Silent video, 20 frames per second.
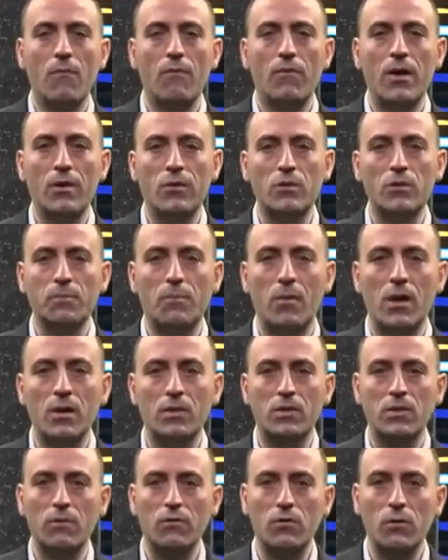Various
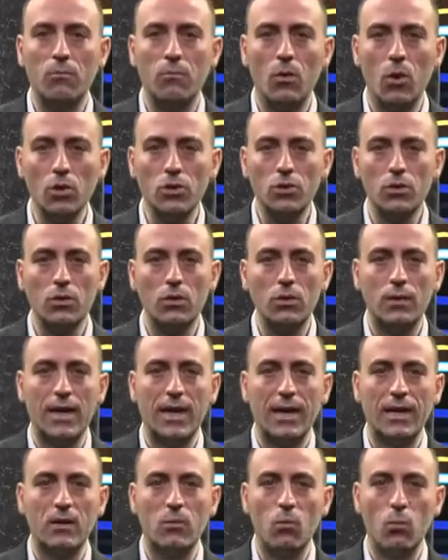parts of the module,
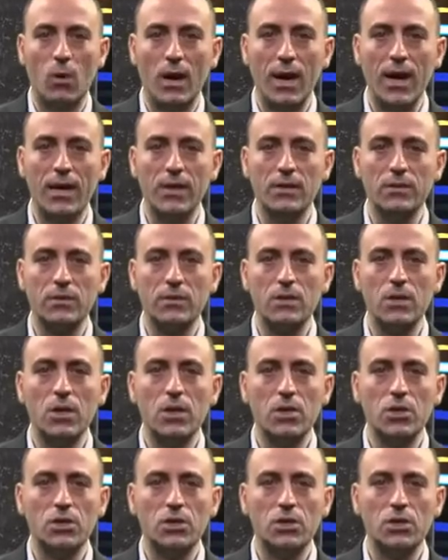like wires,